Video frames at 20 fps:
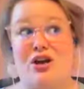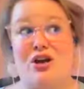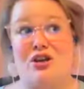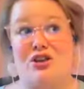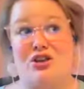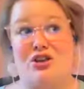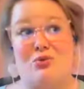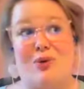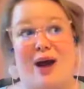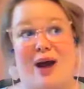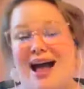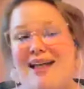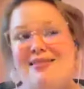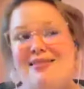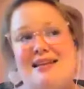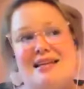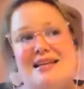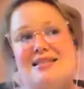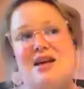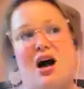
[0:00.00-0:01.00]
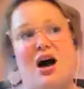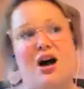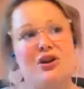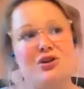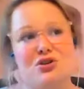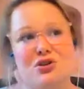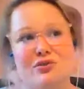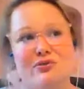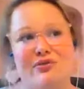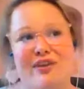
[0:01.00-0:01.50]
you had these
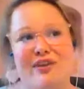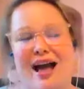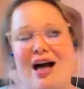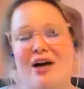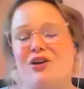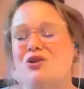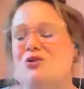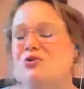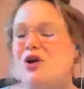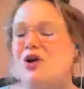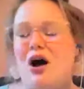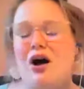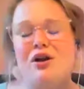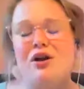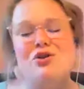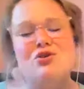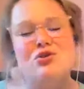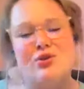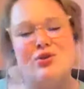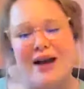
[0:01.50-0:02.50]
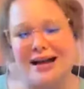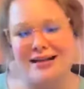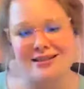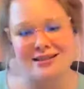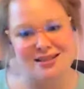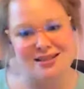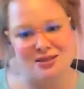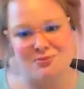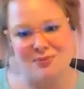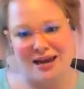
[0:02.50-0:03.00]
undervalued,
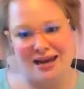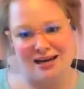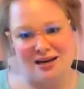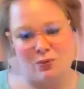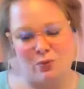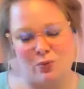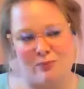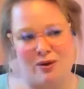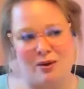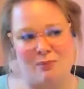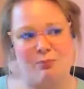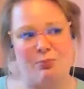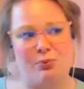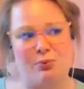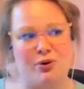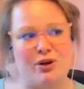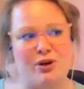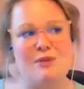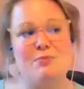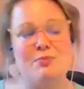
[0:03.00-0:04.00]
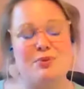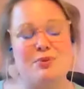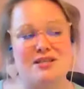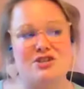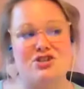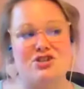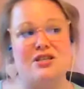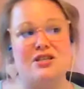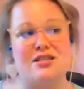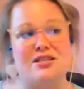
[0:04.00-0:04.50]
underestimated women put in
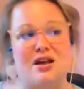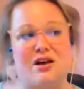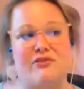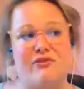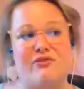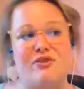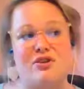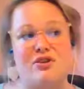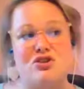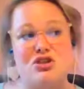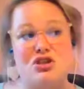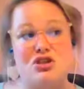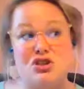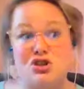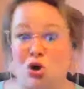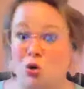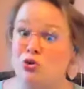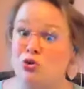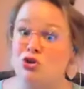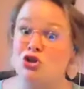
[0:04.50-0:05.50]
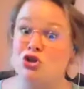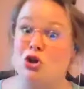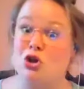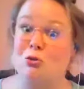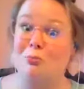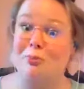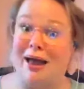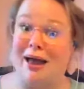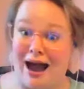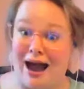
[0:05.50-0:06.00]
positions of
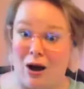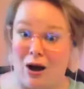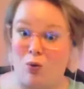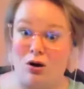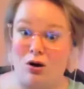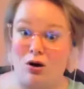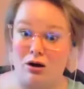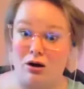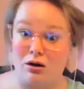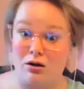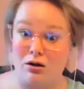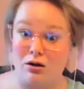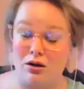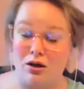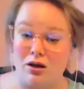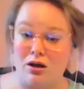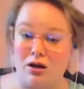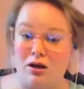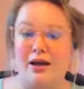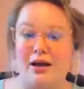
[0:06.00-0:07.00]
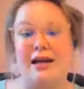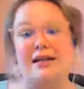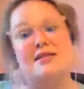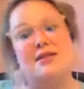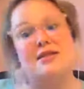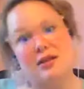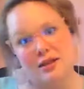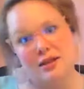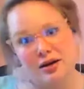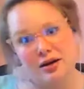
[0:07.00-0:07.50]
social power. It's
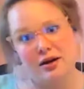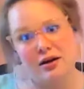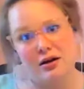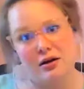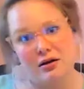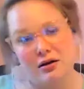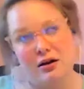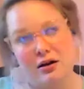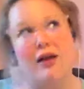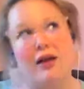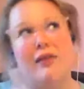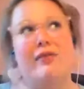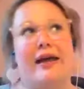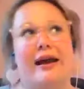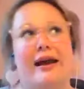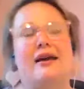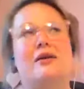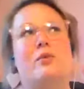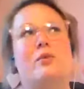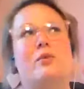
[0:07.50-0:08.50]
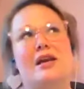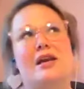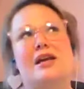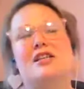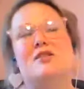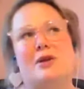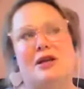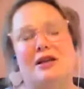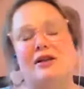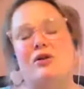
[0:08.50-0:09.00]
clear, like, we need
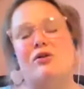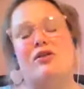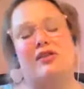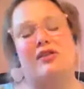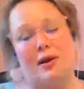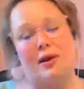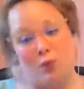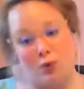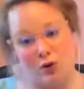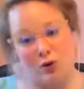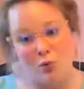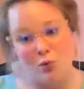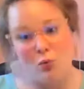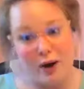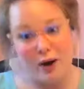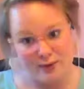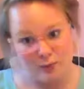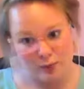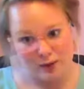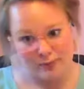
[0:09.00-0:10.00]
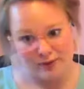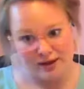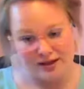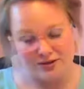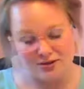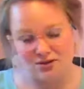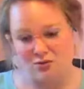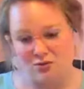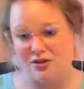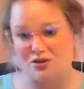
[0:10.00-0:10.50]
to be clear that they were white
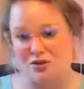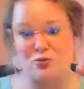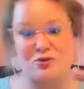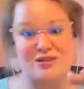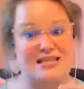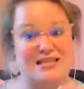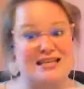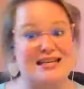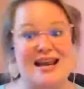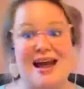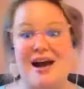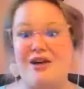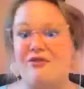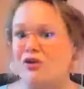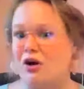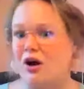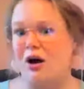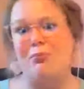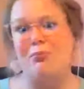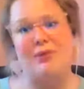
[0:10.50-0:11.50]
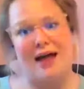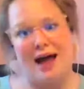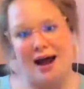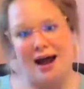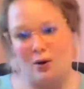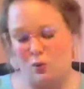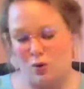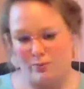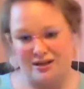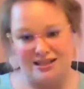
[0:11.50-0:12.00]
women, so this was never a
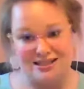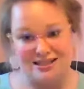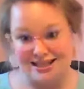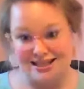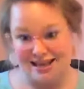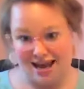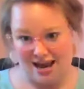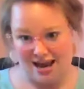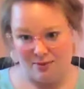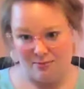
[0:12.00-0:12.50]
black woman's game.